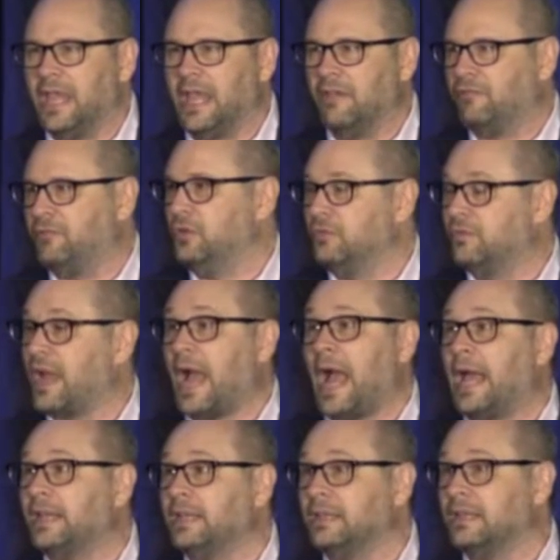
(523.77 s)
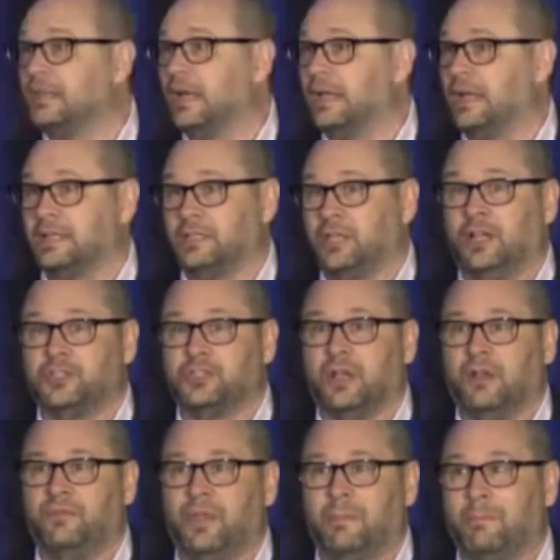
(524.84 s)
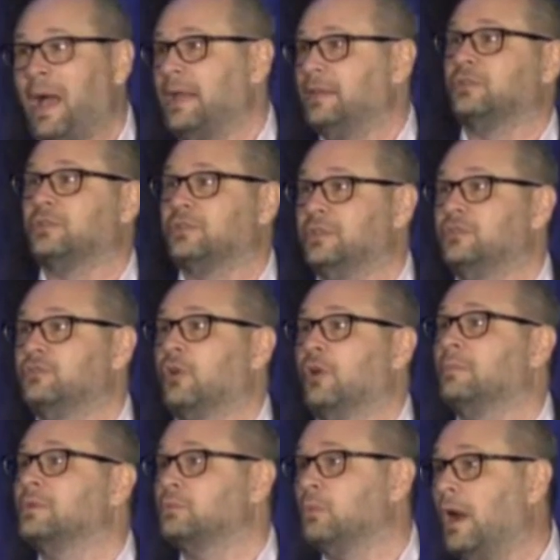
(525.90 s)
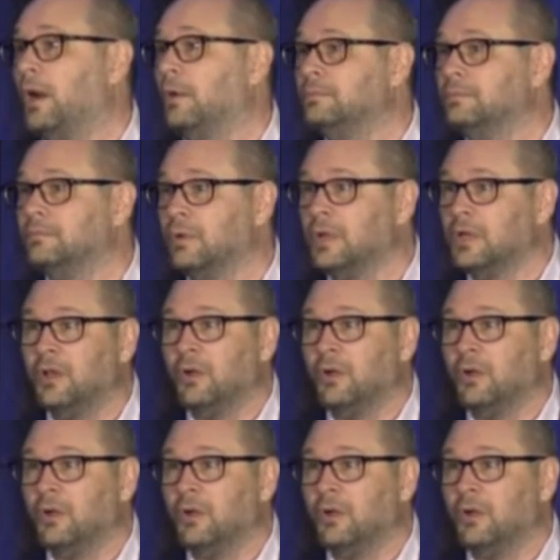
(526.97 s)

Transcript: if you've got a touch of imposter syndrome as well,